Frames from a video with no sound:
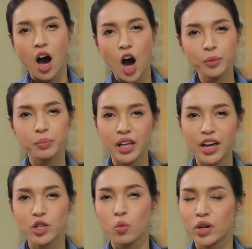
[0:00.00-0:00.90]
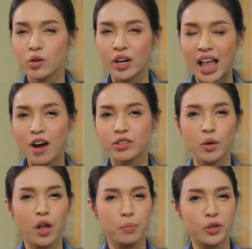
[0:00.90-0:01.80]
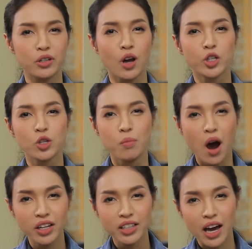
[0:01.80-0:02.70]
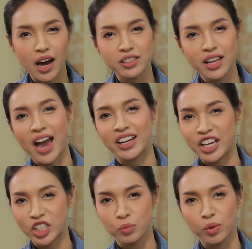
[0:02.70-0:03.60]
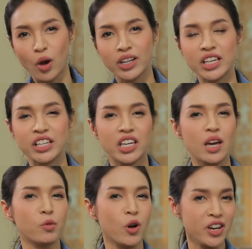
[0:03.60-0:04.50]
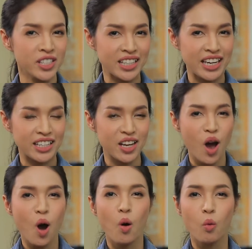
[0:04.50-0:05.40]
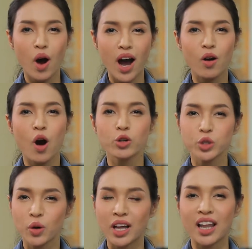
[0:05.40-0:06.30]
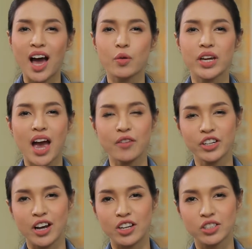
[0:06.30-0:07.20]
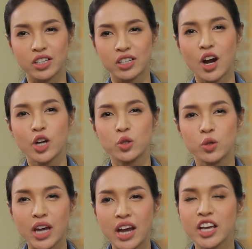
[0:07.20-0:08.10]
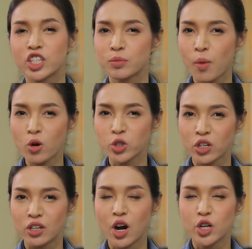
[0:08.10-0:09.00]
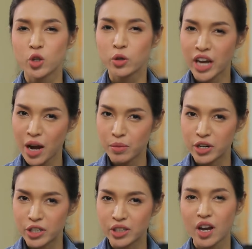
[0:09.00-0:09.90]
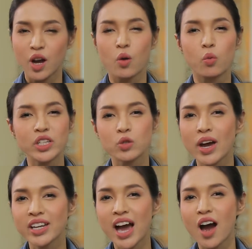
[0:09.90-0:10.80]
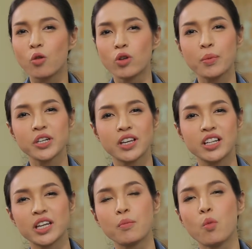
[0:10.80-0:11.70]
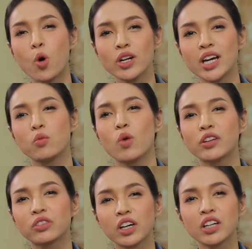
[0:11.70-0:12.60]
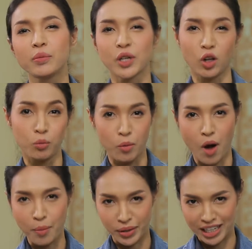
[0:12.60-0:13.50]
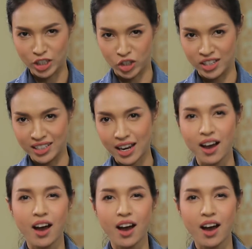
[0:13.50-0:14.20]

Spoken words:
HotPlay will allow developers to monetize and exploit the in-game real estate, while also allowing advertisers to gain exposure to gamers, which right now representing more than 1/3 of the global populations.